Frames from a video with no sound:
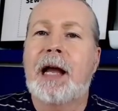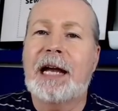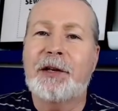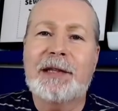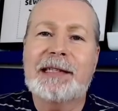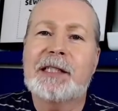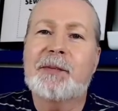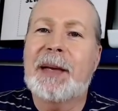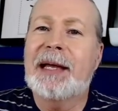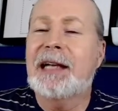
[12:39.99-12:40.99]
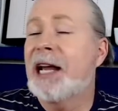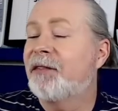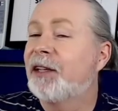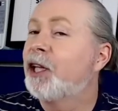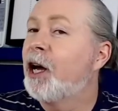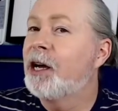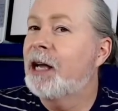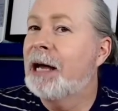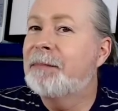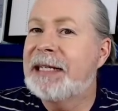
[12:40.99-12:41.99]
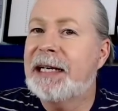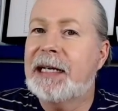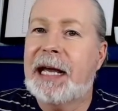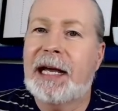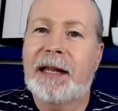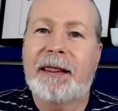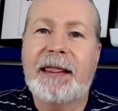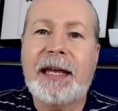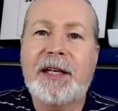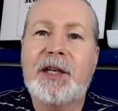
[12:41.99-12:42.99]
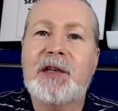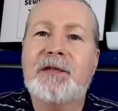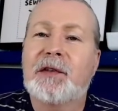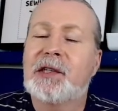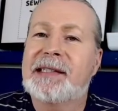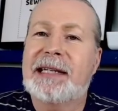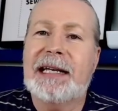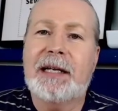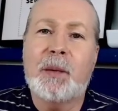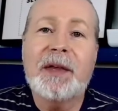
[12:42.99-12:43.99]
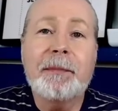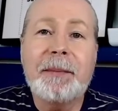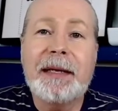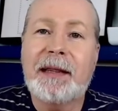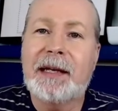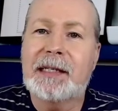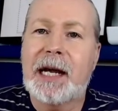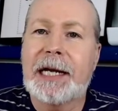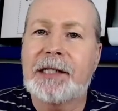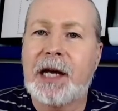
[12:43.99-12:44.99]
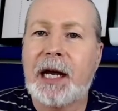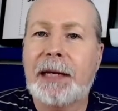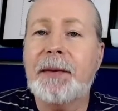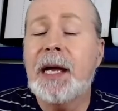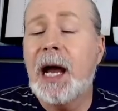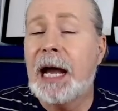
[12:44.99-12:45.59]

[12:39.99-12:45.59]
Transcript: I know this has been kind of a long update, and thank you for staying with me the entire time.